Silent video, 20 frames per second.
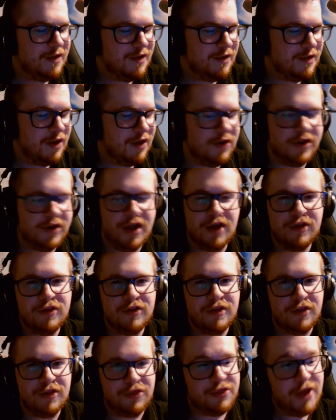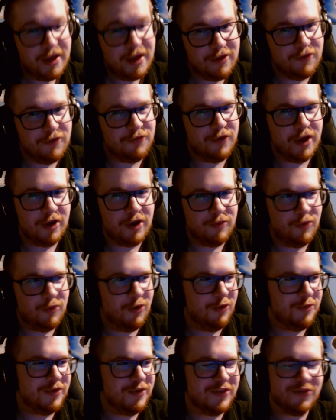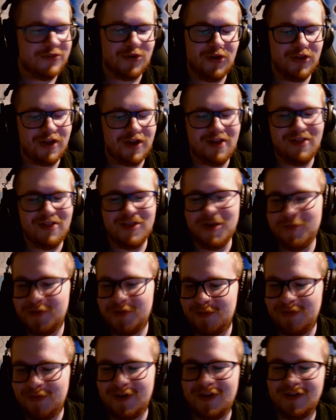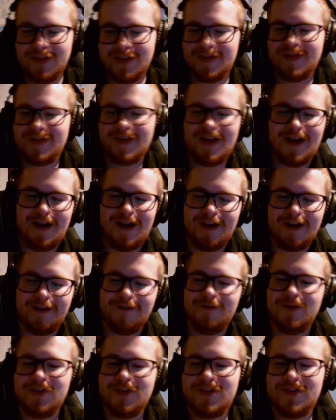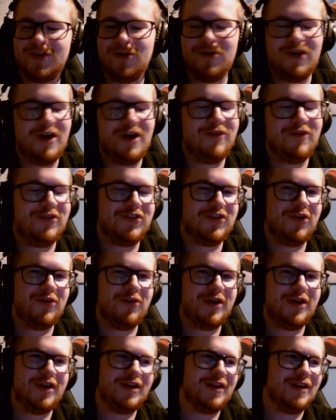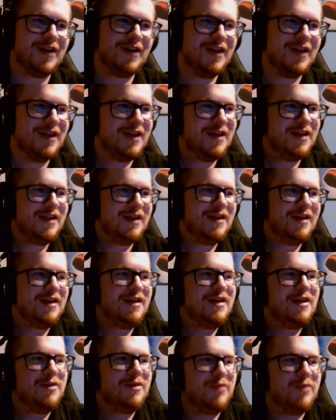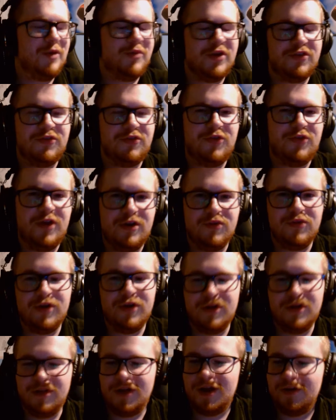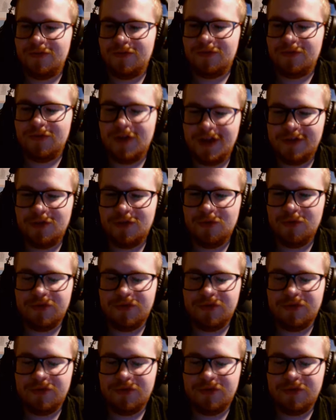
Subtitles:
Oh yeah, and thank you, Phantom Rubies, for all the clips, because I was showing my best friend in real life, like, those